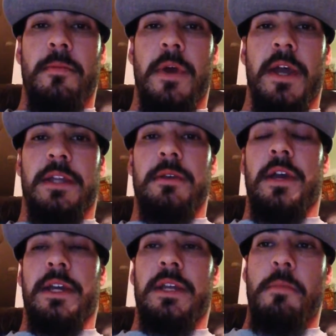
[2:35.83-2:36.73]

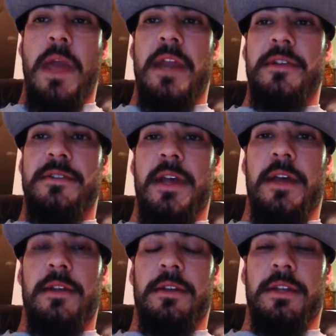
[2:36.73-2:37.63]
I can manage
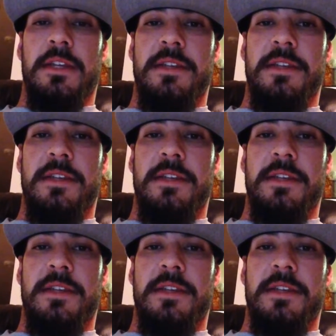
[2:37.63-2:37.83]
that and get